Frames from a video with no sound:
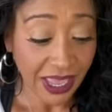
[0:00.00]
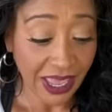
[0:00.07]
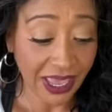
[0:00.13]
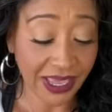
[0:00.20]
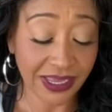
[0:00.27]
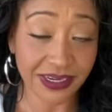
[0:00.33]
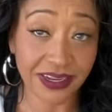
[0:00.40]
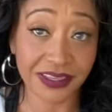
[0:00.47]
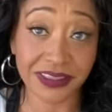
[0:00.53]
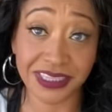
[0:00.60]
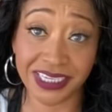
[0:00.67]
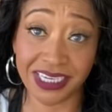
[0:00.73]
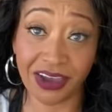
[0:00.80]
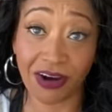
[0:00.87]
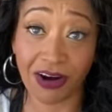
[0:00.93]
and
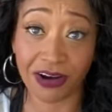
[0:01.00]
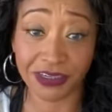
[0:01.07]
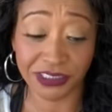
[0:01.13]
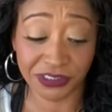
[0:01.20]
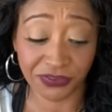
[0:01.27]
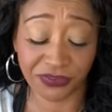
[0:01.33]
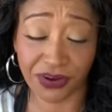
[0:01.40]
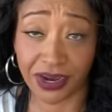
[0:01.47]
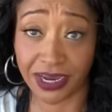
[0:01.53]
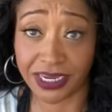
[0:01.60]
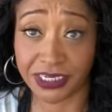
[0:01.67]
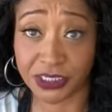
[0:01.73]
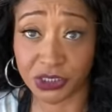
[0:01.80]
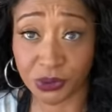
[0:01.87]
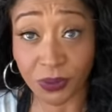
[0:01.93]
the hard to
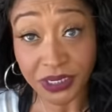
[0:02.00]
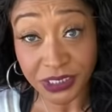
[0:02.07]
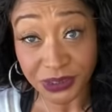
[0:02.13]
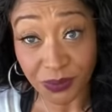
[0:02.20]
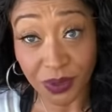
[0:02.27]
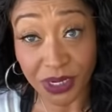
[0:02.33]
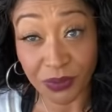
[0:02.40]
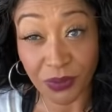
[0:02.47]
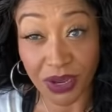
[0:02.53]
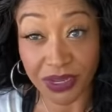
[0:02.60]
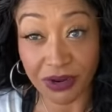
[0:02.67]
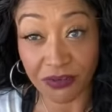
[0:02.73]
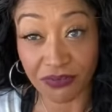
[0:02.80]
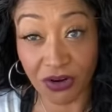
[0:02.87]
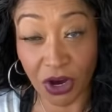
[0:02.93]
find
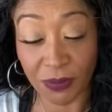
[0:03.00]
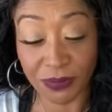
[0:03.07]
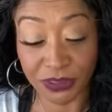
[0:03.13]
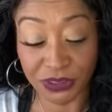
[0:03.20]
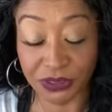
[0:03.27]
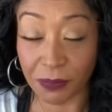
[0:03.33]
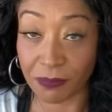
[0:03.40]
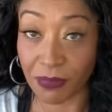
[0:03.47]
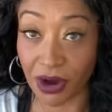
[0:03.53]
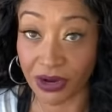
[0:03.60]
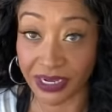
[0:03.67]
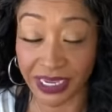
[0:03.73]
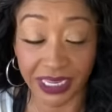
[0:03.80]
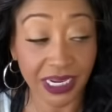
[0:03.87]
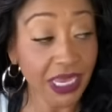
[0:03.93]
2021 Farmers
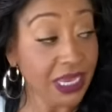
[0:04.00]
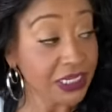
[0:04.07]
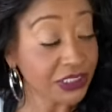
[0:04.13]
Market.